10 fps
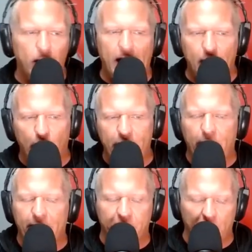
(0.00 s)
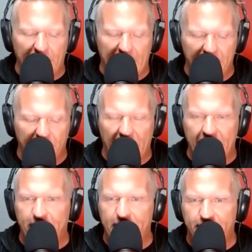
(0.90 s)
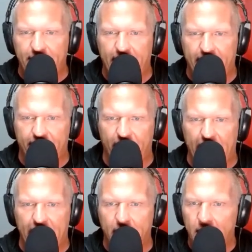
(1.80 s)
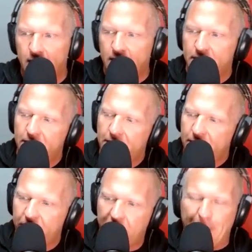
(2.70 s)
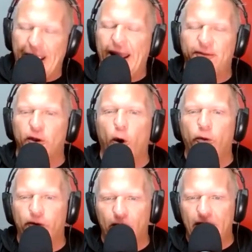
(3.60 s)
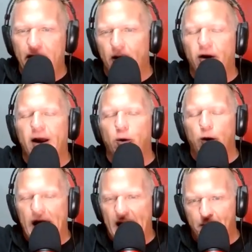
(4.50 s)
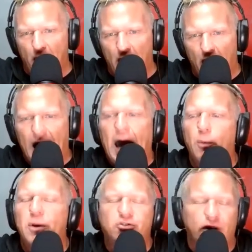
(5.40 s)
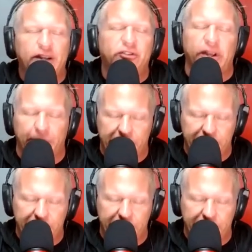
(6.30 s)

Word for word: like, what do you have going on in your life these days? Like, your band's over and you look like Rand Paul. I would drink too.